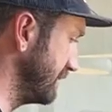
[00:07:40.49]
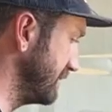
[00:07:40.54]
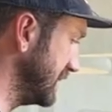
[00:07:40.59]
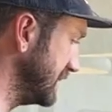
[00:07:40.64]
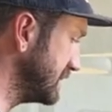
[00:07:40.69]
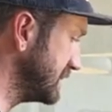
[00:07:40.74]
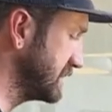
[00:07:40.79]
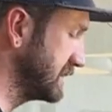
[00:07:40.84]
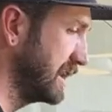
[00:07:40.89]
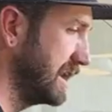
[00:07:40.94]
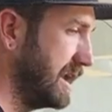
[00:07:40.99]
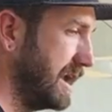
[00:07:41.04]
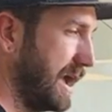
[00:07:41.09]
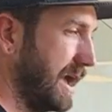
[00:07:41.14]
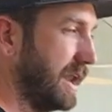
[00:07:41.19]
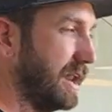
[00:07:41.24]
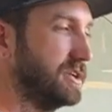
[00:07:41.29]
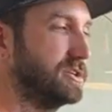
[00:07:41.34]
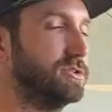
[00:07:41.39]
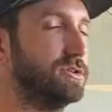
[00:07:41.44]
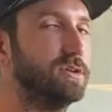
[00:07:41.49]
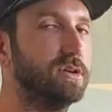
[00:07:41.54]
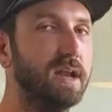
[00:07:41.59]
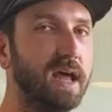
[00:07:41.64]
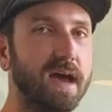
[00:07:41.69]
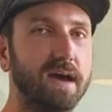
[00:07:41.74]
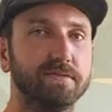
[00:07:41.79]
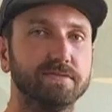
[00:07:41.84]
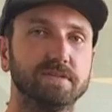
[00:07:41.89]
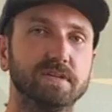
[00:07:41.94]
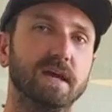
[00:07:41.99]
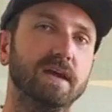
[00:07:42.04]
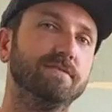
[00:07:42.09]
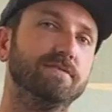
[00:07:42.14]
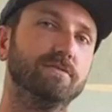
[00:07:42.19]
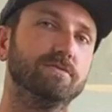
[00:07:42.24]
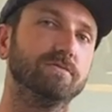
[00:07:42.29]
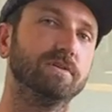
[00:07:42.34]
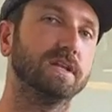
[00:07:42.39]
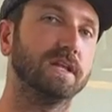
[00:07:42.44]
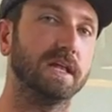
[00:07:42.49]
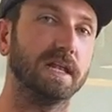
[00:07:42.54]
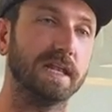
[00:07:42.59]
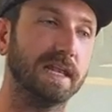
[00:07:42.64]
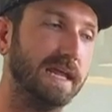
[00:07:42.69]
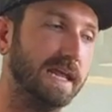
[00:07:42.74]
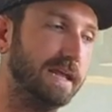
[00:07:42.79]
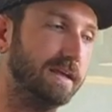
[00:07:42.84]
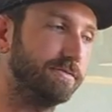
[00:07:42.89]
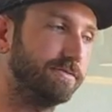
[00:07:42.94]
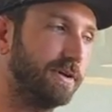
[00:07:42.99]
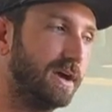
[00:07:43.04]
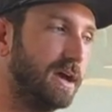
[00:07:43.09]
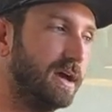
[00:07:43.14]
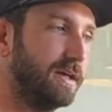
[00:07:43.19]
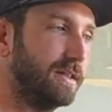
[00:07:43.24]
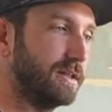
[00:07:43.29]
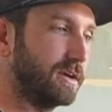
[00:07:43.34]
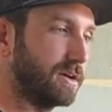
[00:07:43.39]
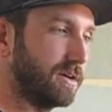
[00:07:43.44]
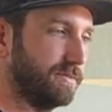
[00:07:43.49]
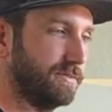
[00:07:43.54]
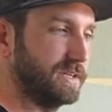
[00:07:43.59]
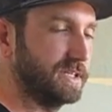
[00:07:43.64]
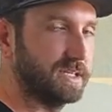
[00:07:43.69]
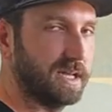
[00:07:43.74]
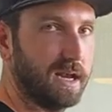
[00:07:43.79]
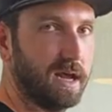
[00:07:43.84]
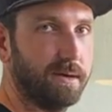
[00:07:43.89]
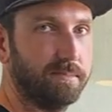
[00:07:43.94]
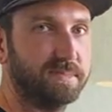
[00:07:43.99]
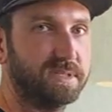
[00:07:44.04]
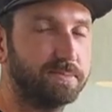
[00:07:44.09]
this, and I shouldn't have to ever really leave the coffee setup,